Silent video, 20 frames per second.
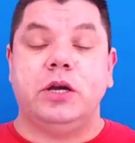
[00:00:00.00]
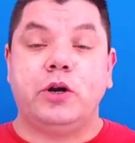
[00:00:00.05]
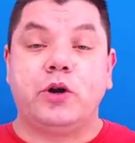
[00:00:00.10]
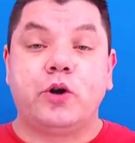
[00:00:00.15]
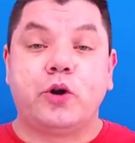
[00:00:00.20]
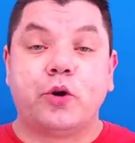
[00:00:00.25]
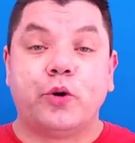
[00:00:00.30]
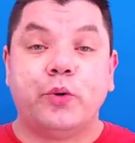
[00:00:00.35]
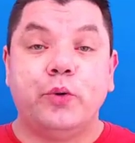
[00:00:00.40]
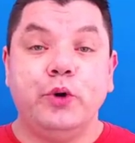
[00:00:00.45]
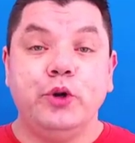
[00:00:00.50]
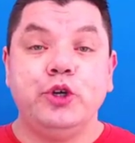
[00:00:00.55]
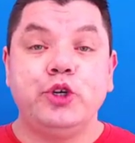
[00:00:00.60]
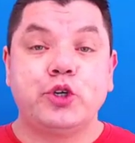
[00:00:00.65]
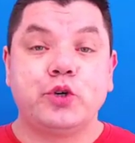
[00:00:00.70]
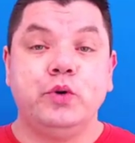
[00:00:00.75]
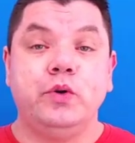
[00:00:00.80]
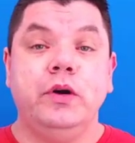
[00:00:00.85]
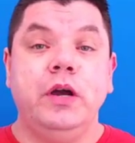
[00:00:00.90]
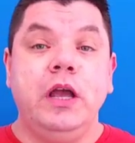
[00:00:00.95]
are
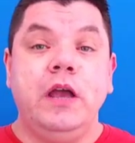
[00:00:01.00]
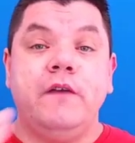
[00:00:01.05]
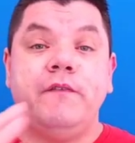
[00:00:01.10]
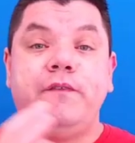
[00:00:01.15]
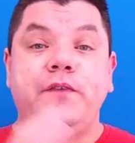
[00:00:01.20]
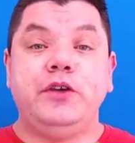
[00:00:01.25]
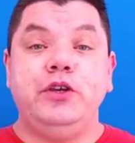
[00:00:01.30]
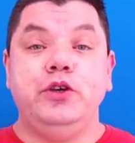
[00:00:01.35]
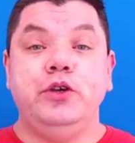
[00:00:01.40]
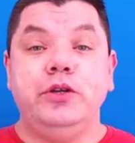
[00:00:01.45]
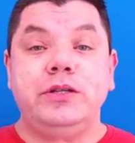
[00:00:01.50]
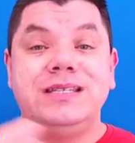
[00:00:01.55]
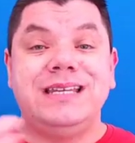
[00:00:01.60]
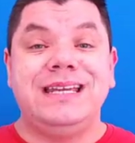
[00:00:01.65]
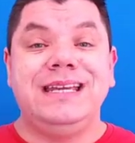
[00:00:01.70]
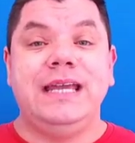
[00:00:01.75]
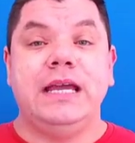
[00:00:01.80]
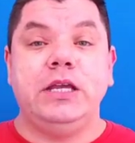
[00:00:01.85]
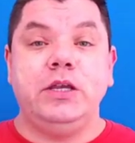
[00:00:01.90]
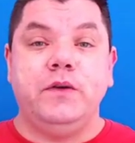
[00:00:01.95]
crucial for you to
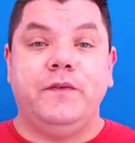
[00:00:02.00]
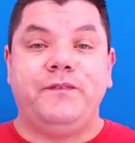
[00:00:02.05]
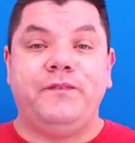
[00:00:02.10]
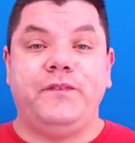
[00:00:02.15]
get your